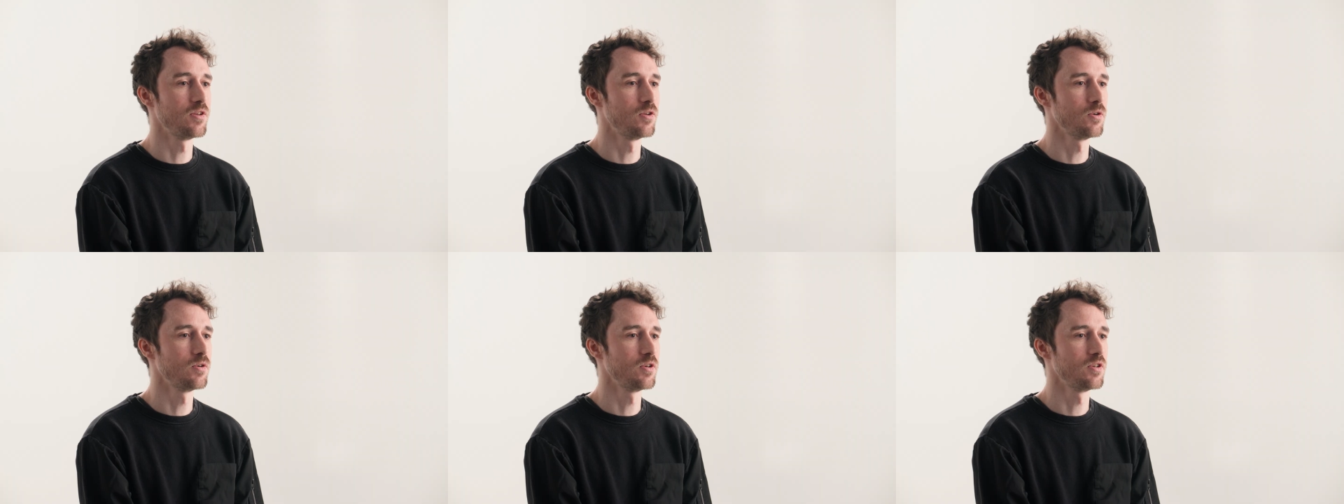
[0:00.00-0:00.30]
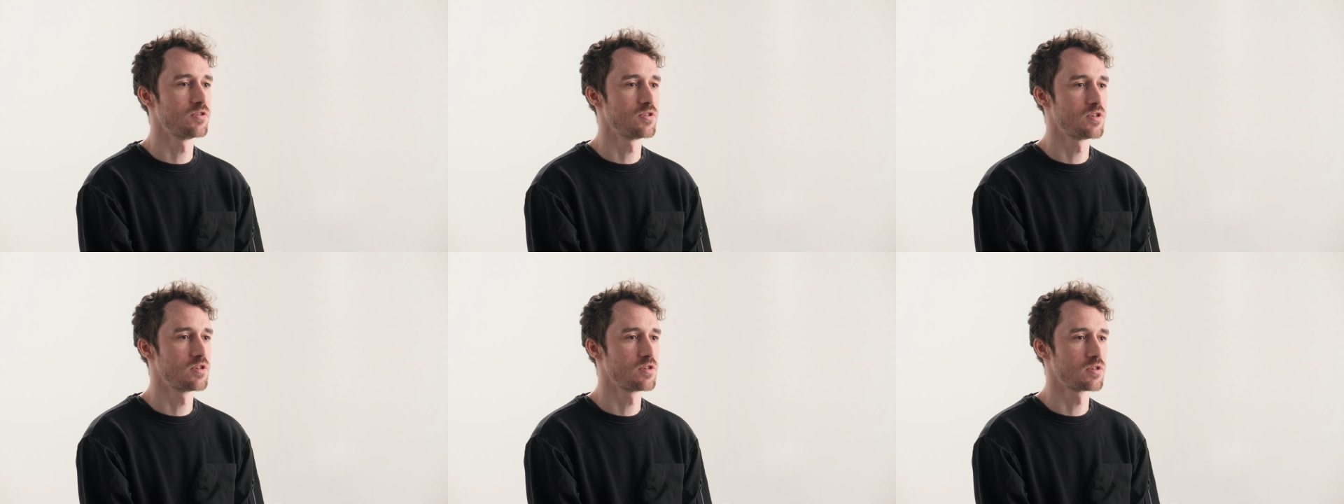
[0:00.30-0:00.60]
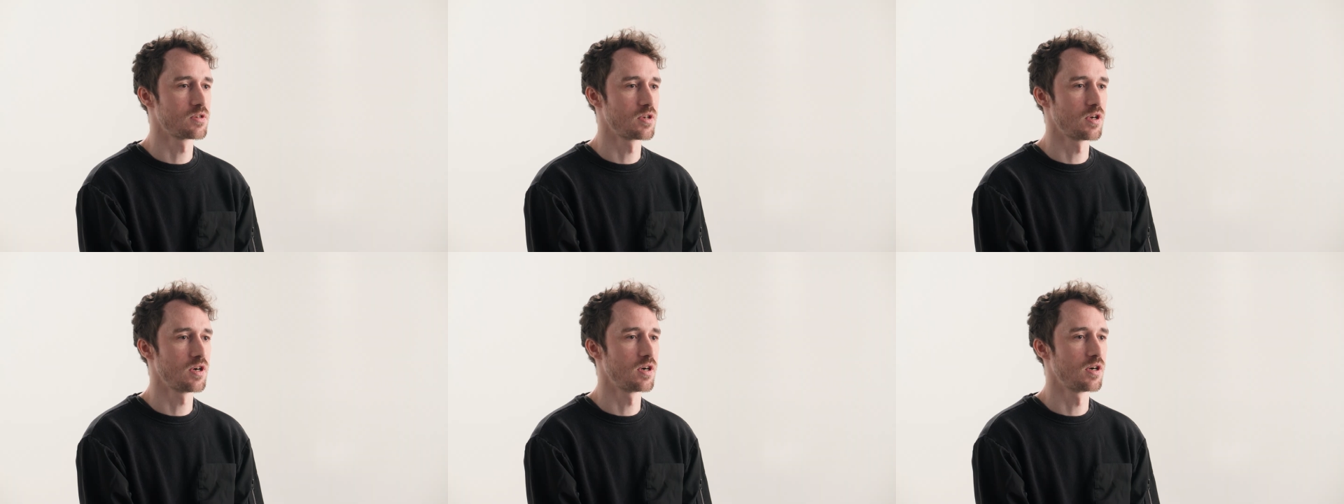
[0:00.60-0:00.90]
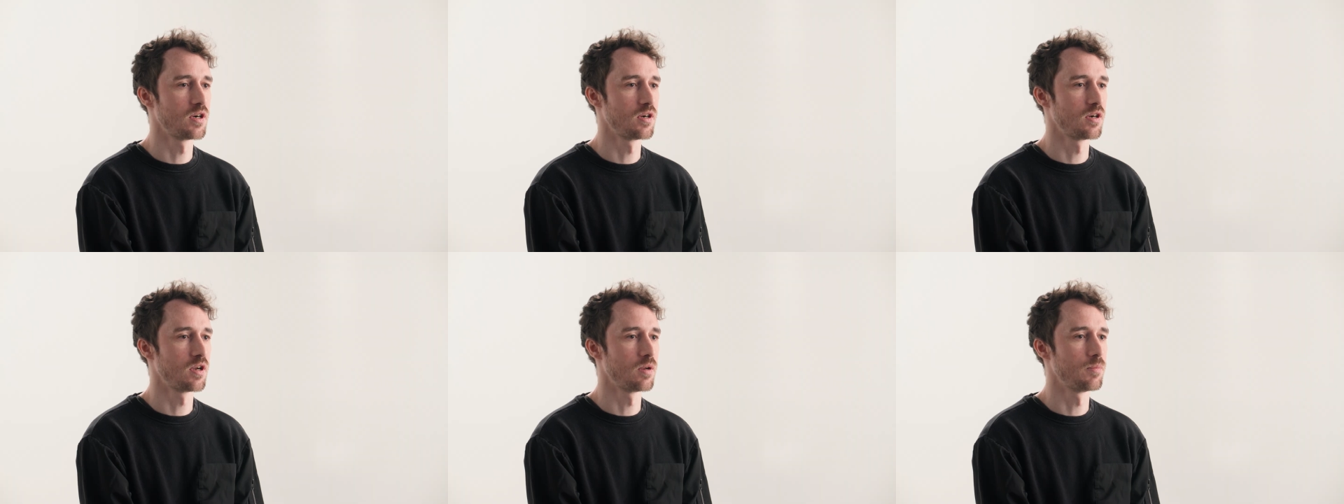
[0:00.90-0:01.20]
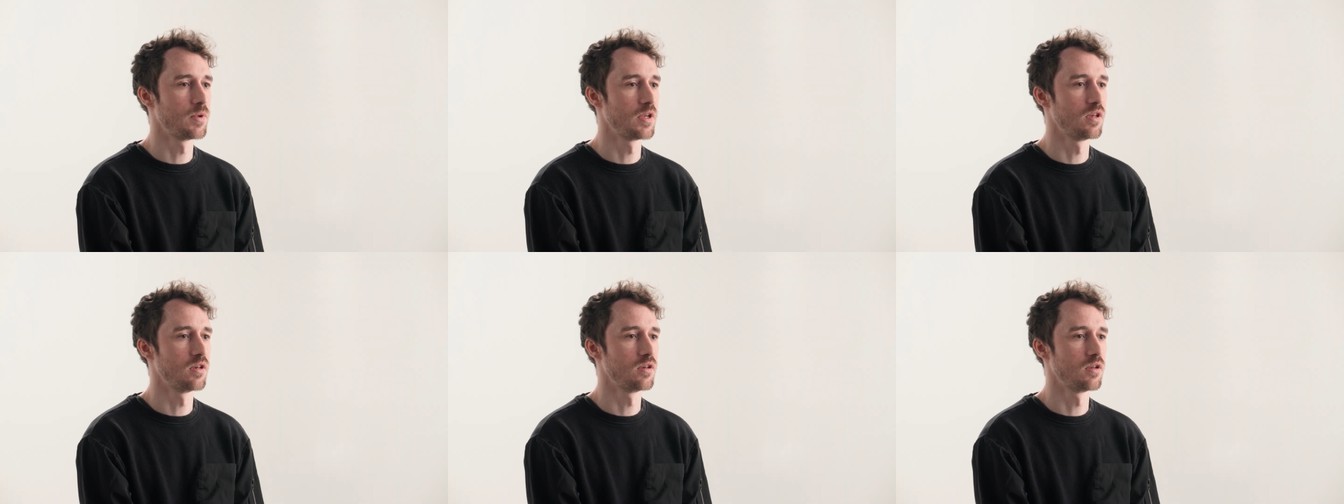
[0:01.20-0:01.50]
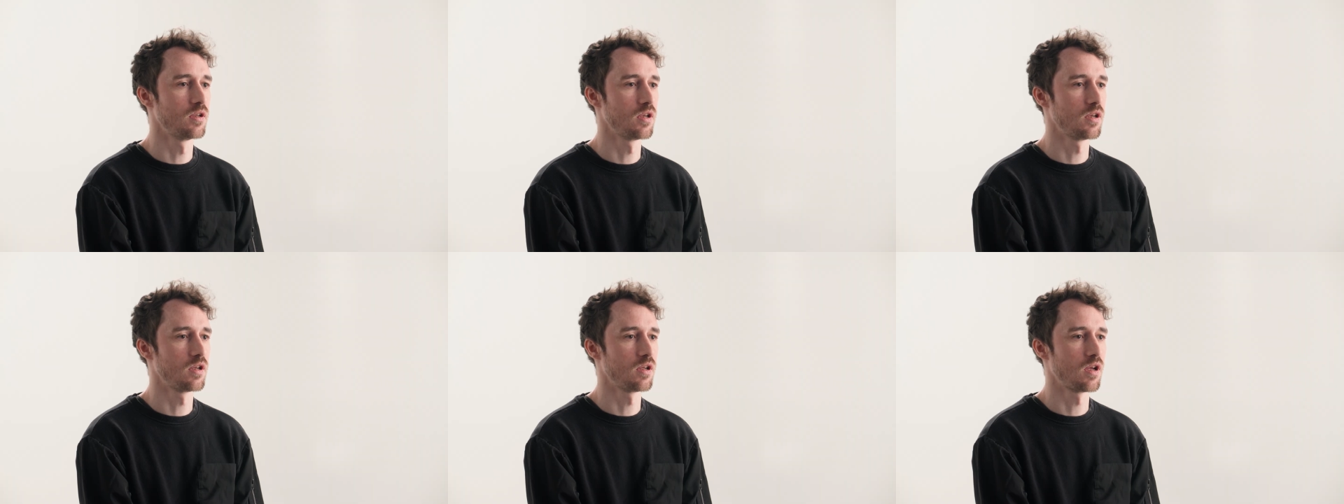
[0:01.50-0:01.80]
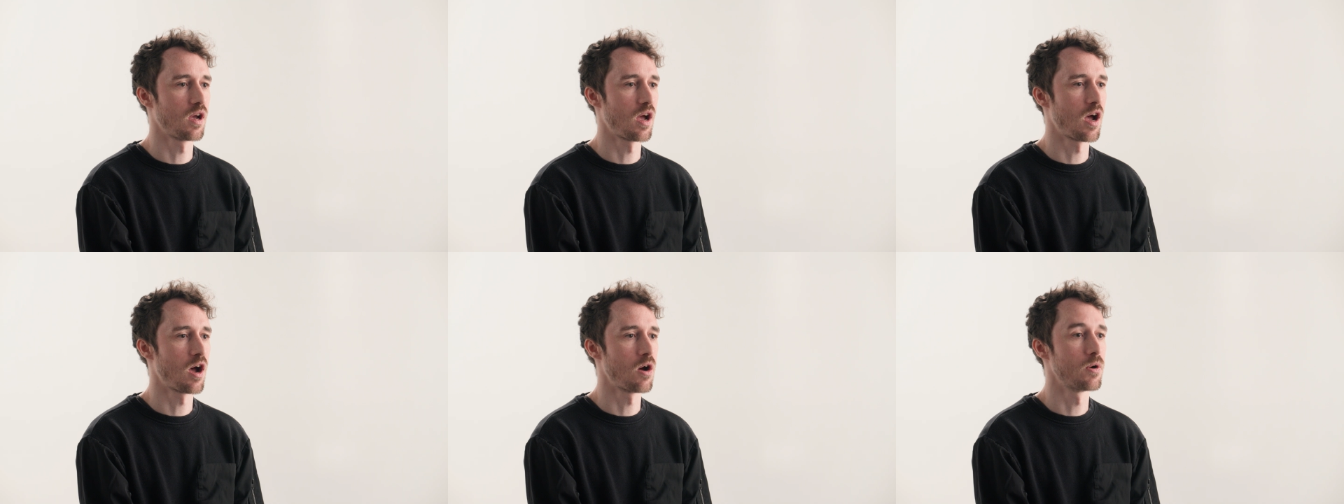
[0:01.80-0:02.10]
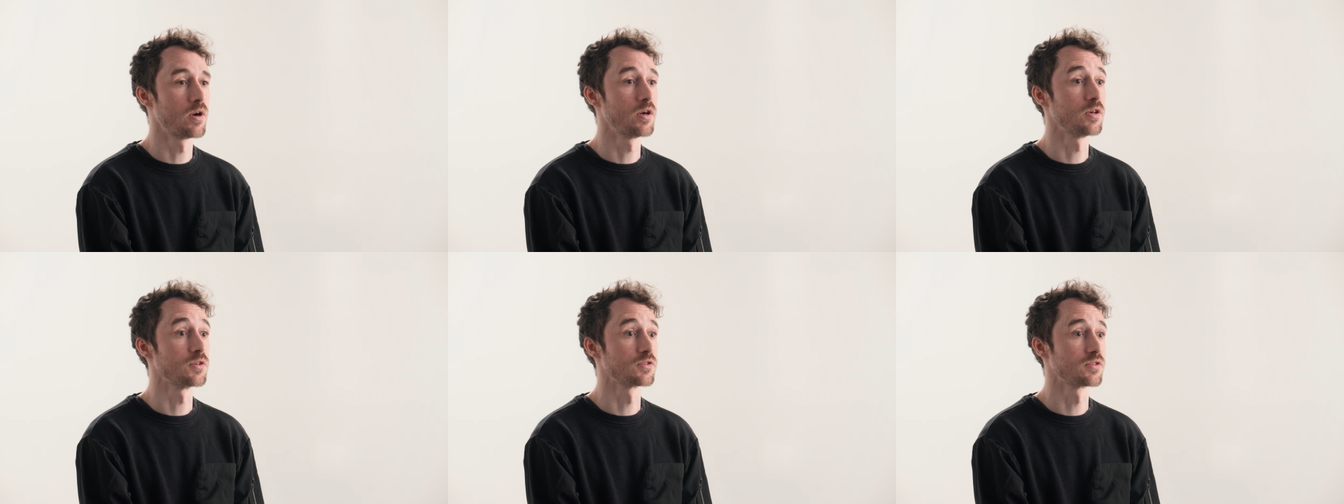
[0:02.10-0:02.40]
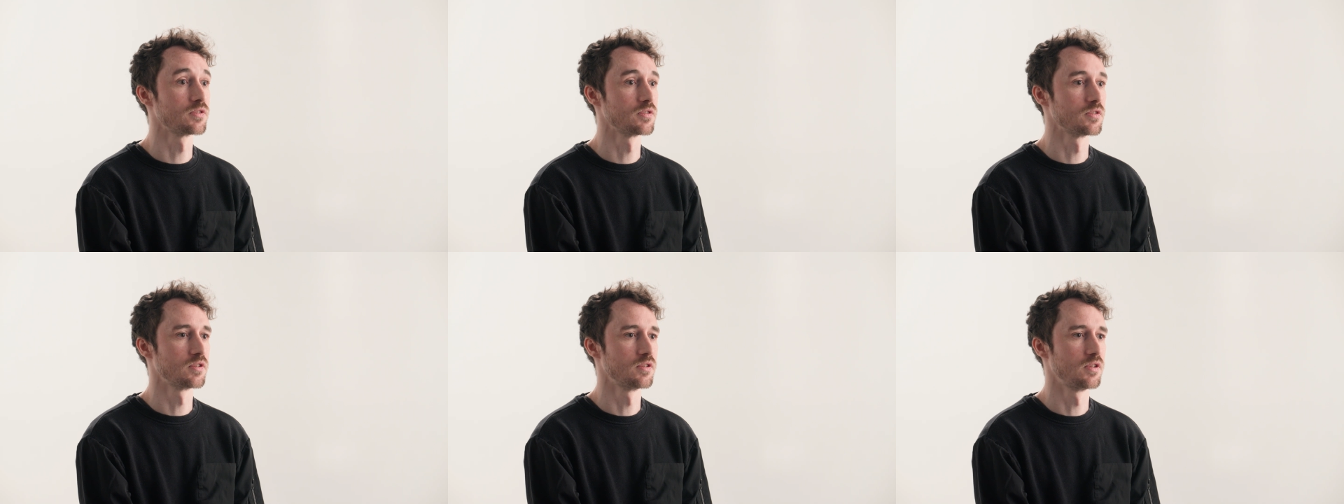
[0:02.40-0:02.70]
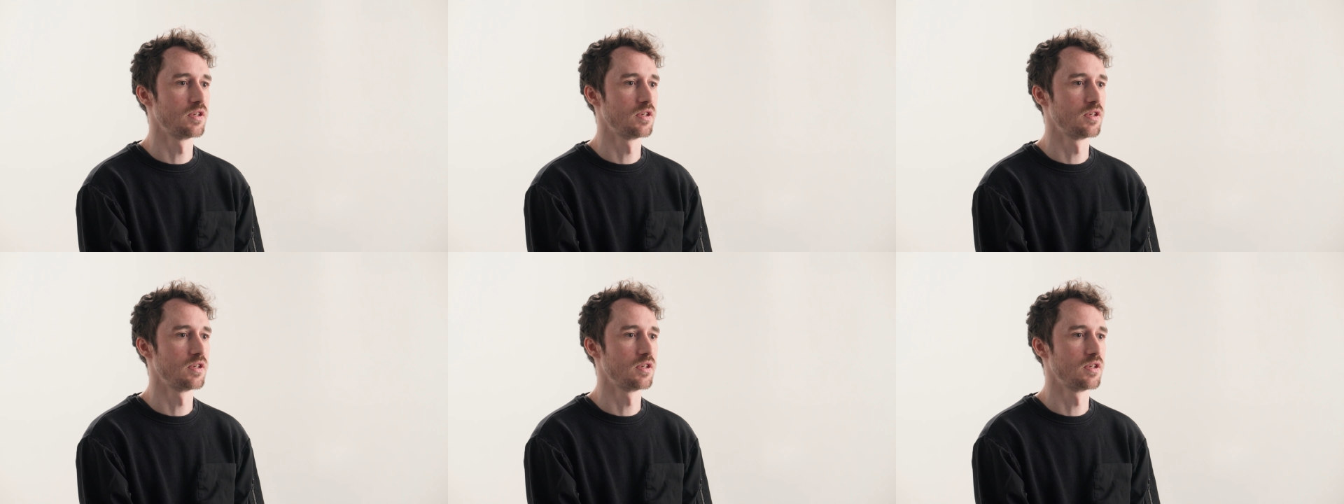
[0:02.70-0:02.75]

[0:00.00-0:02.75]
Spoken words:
do it is you just start. I mean, how else?